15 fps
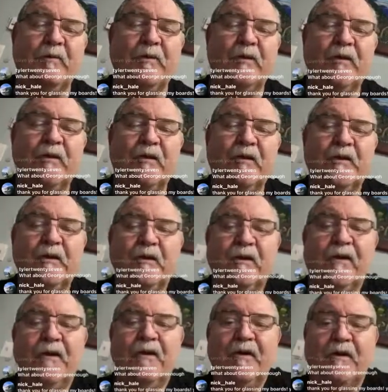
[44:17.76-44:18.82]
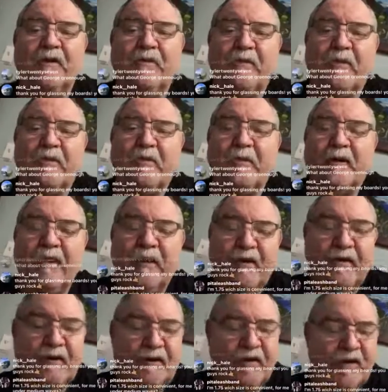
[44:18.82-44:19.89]
And now I see
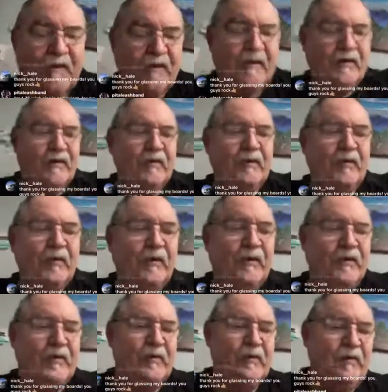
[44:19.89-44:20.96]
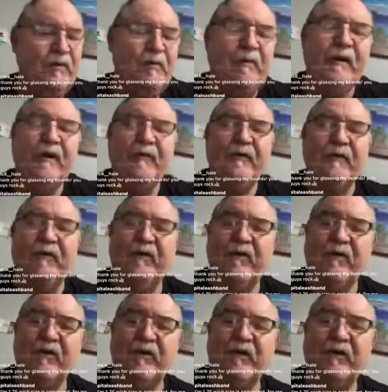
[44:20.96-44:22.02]
some people experimenting
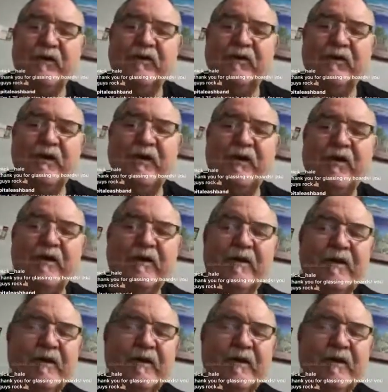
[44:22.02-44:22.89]
with